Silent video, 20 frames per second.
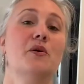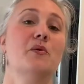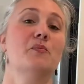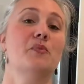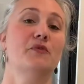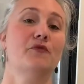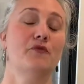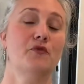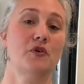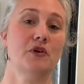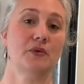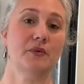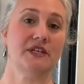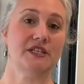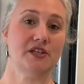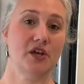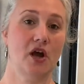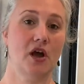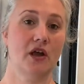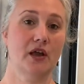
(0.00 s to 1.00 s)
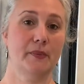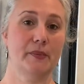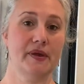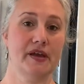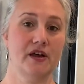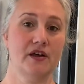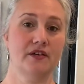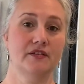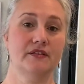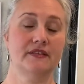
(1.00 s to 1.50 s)
Before we talk
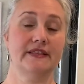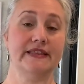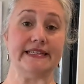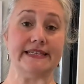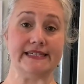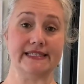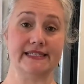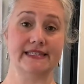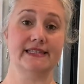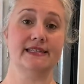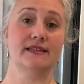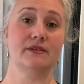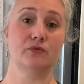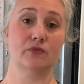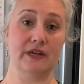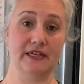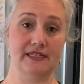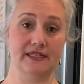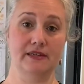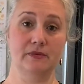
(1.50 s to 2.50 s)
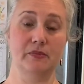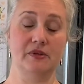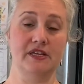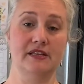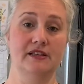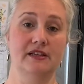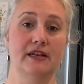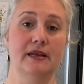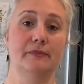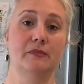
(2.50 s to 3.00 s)
about this recipe
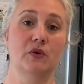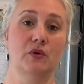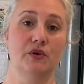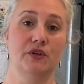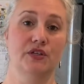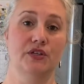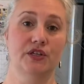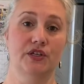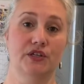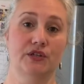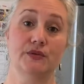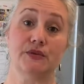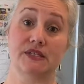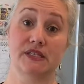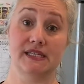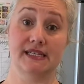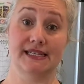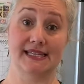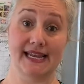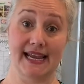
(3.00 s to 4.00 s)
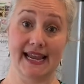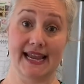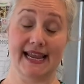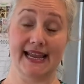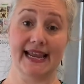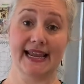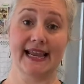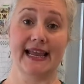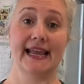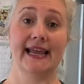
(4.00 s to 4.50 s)
that I'm going to use
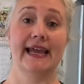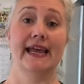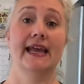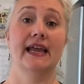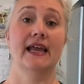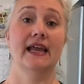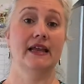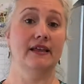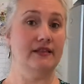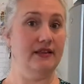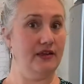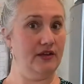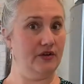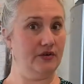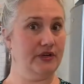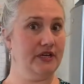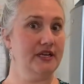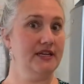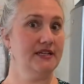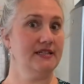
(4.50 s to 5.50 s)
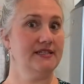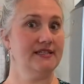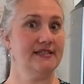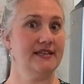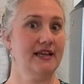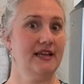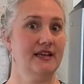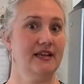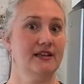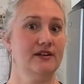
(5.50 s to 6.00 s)
today and the ingredients
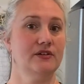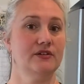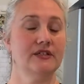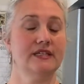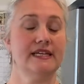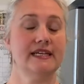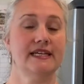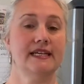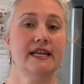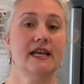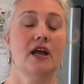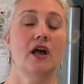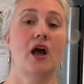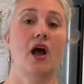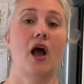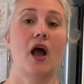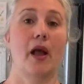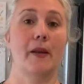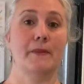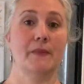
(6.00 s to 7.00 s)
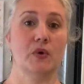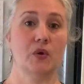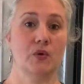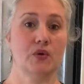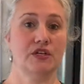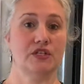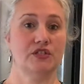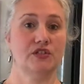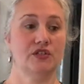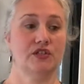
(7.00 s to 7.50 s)
that it'll need, I'm
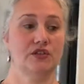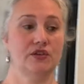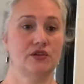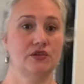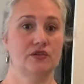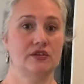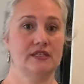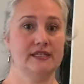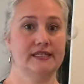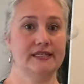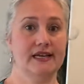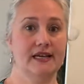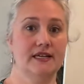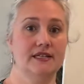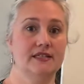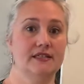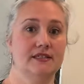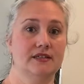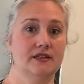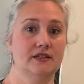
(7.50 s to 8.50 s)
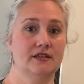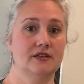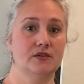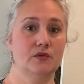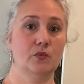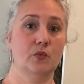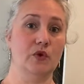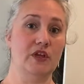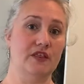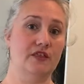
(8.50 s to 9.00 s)
going to discuss
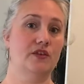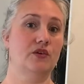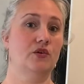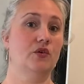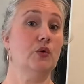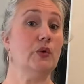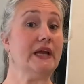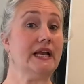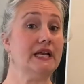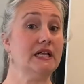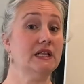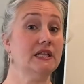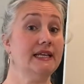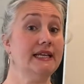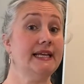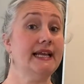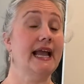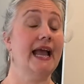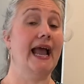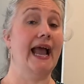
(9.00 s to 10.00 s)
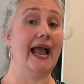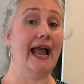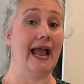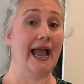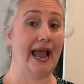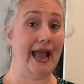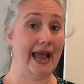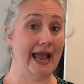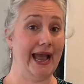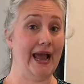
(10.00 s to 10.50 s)
with you quickly
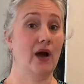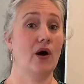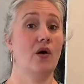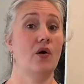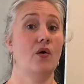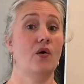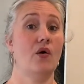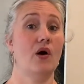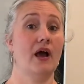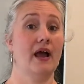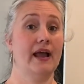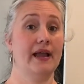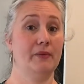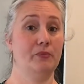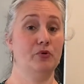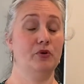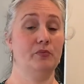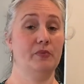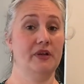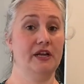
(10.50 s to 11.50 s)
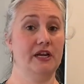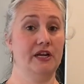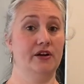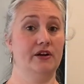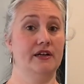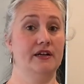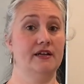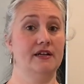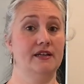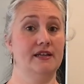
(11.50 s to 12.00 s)
how I prepare
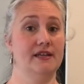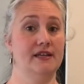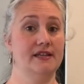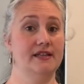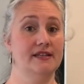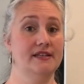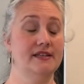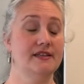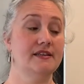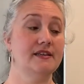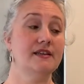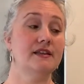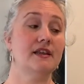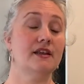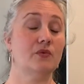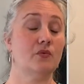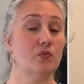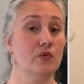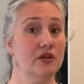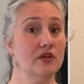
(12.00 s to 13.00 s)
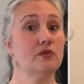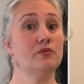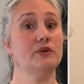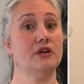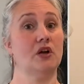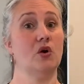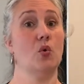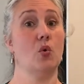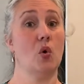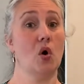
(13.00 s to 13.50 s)
it, and it will
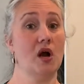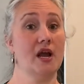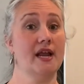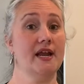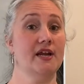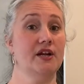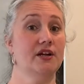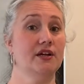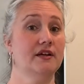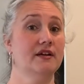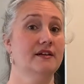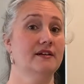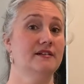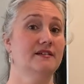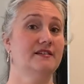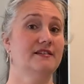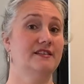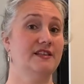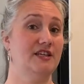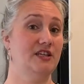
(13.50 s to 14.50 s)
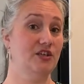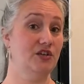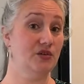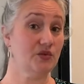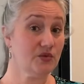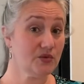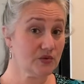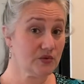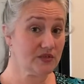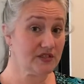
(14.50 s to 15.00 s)
require the
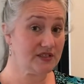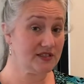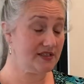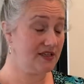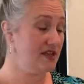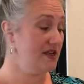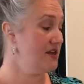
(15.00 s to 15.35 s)
use